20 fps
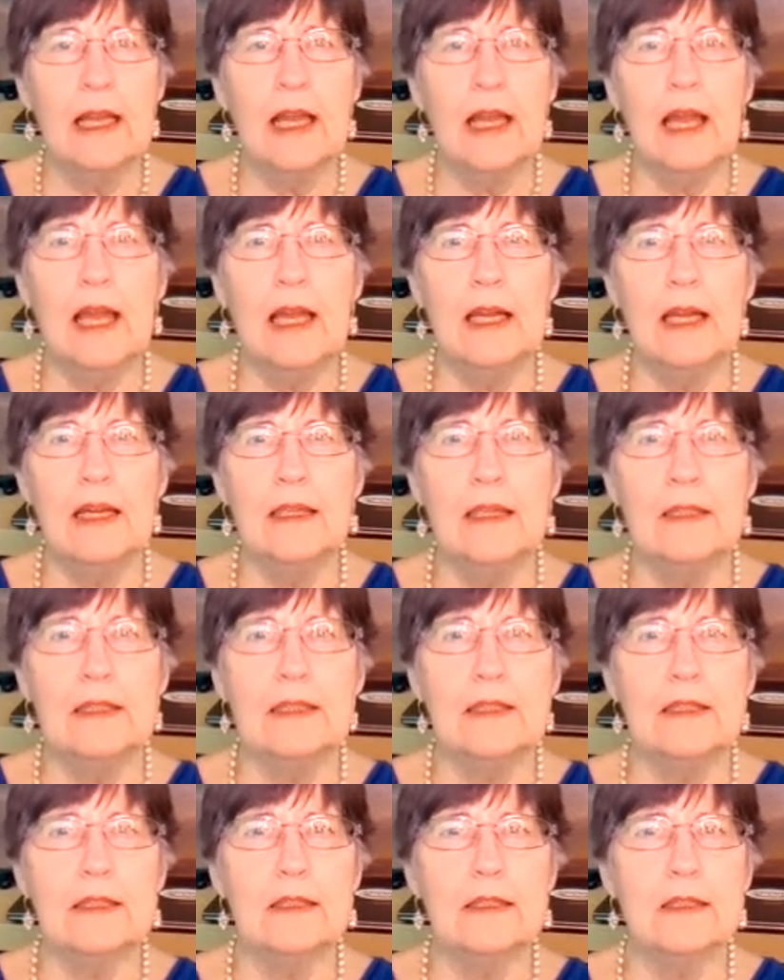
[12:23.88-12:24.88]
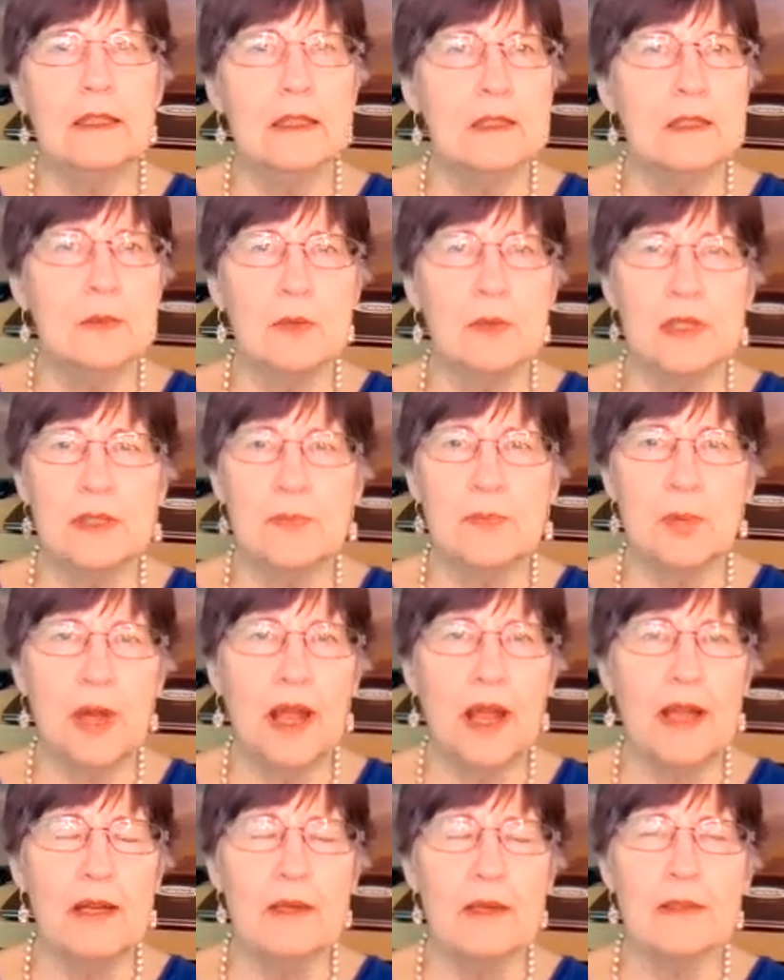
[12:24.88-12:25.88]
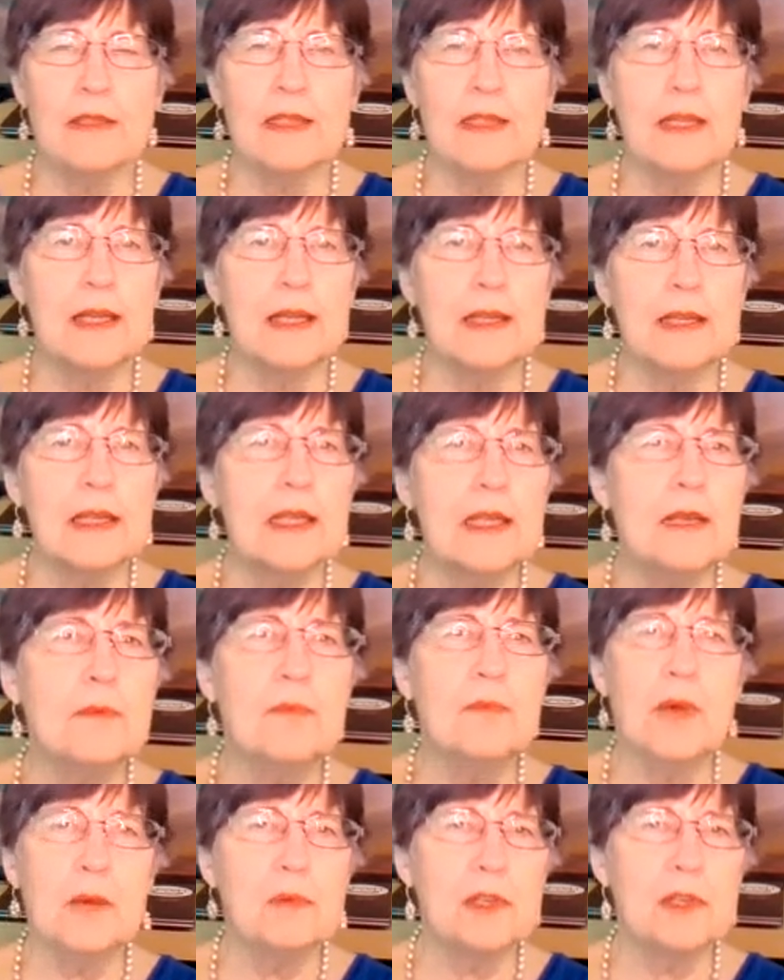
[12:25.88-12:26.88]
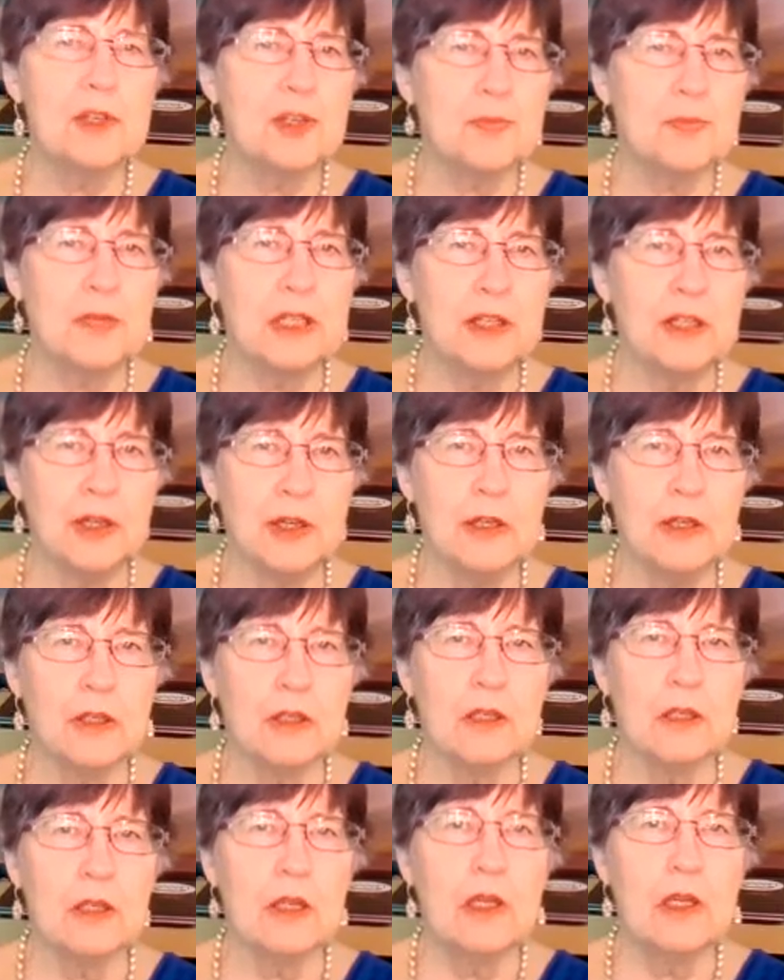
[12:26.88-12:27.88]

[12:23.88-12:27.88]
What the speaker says: And this was prior to any published material.